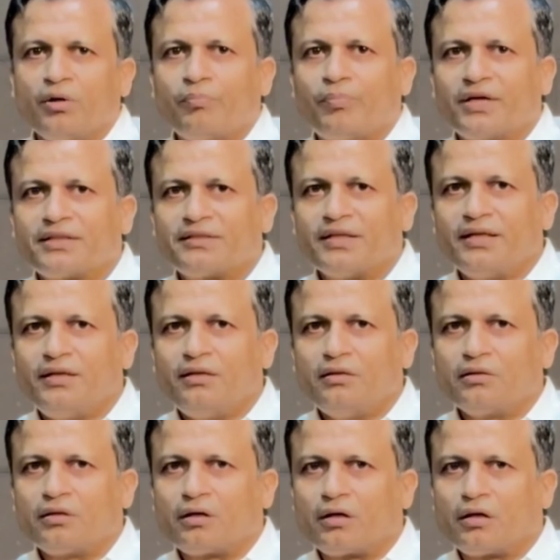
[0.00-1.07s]
But
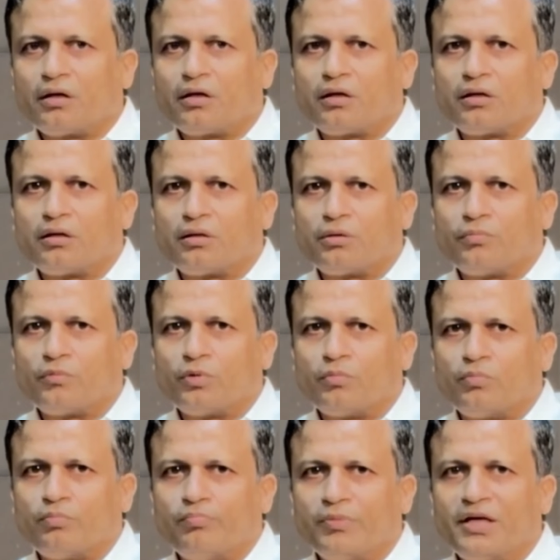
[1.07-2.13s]
then
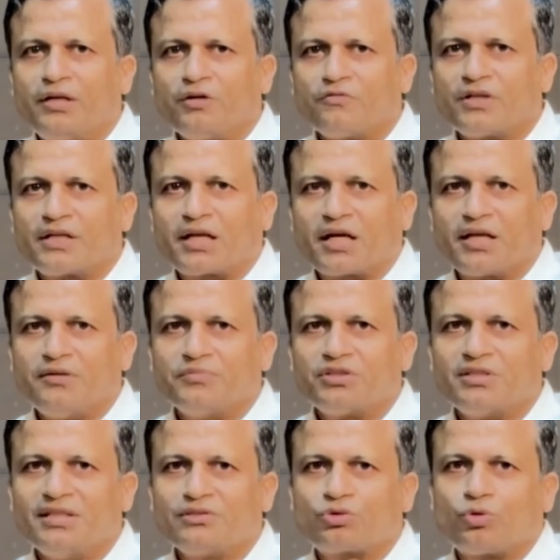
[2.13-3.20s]
many of the
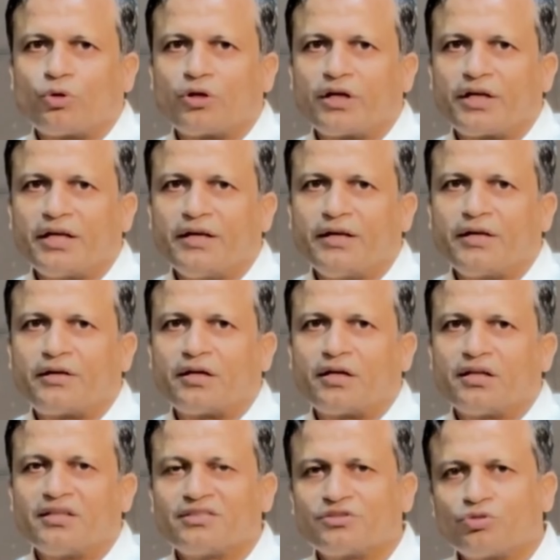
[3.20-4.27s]
times these quality
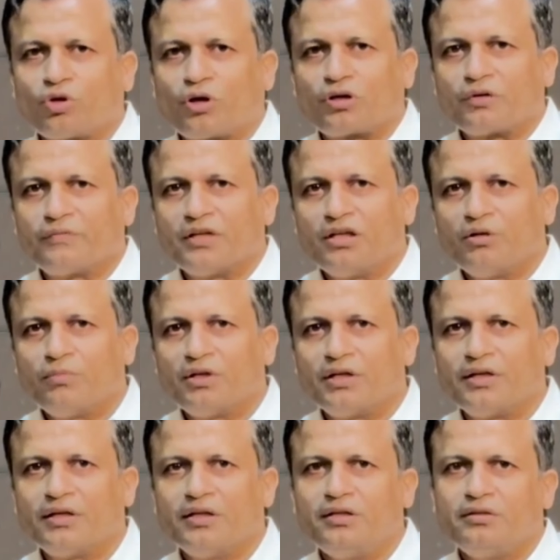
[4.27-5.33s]
data is not available
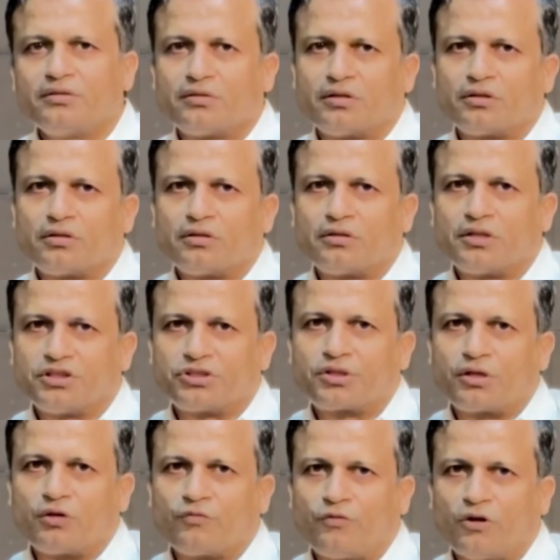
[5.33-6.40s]
in a
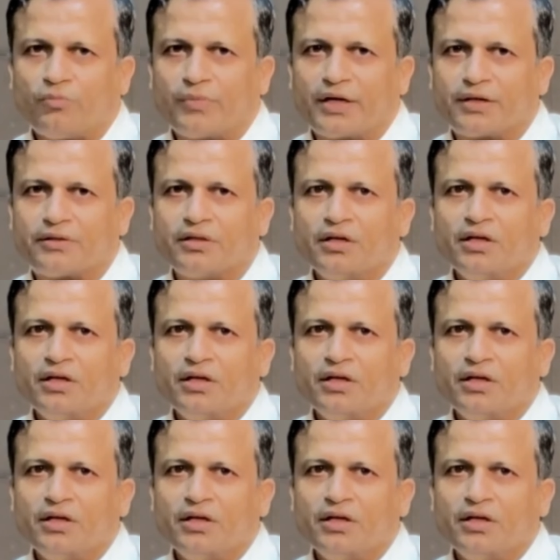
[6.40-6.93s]
digital format.